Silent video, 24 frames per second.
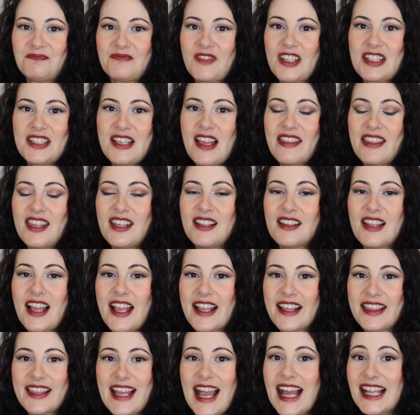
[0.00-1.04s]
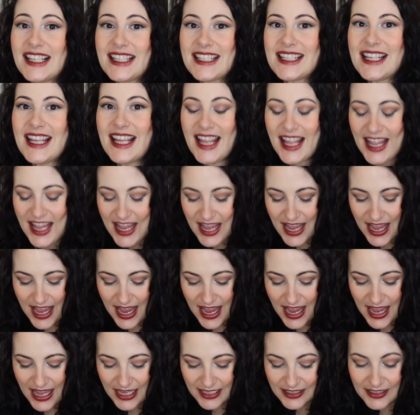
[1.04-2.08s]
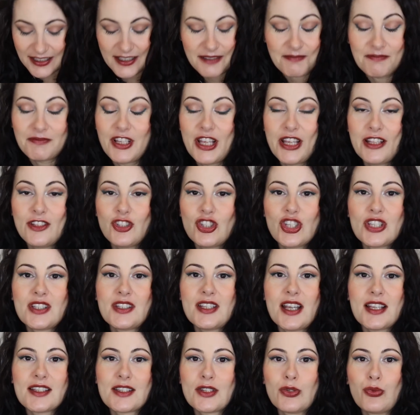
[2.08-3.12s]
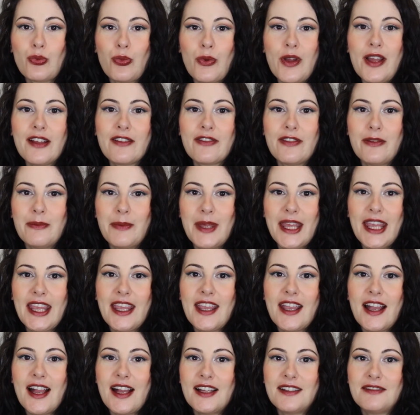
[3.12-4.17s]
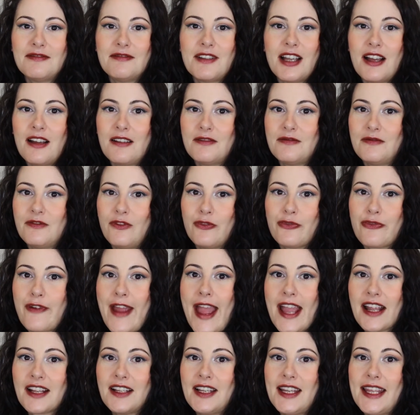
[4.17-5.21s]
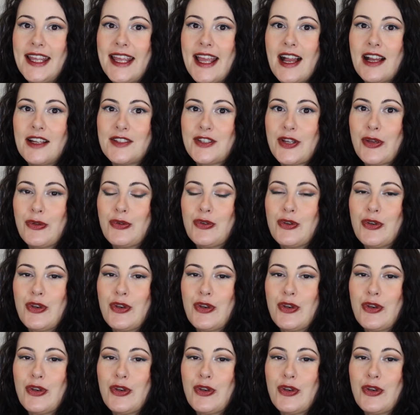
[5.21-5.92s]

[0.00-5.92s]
something like that. And it just doesn't work for me. And frankly, I don't